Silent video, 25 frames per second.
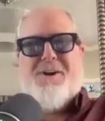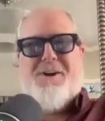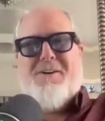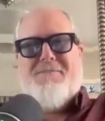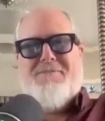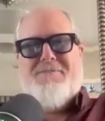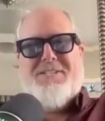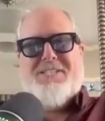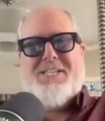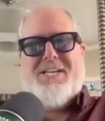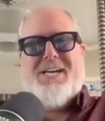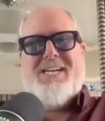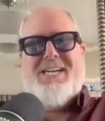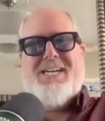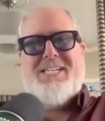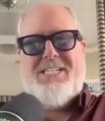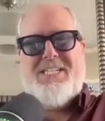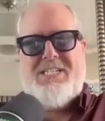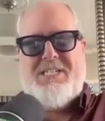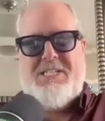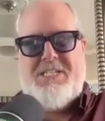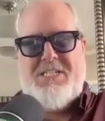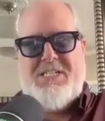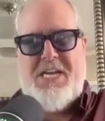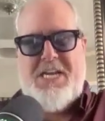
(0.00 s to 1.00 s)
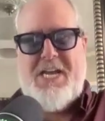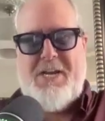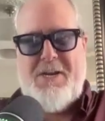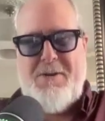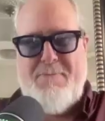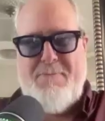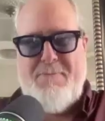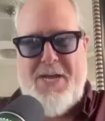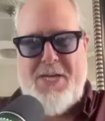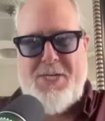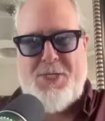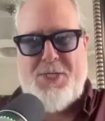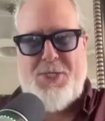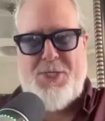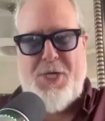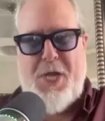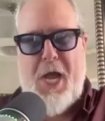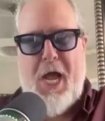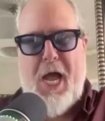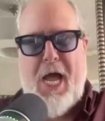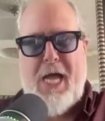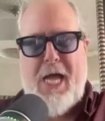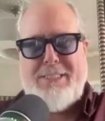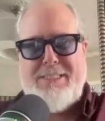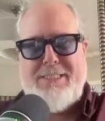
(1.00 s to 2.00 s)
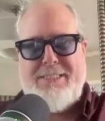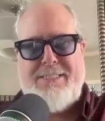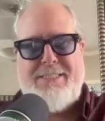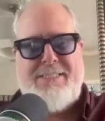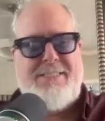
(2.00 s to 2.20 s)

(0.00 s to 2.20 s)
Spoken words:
off. Come He's on. Like, take your best shot.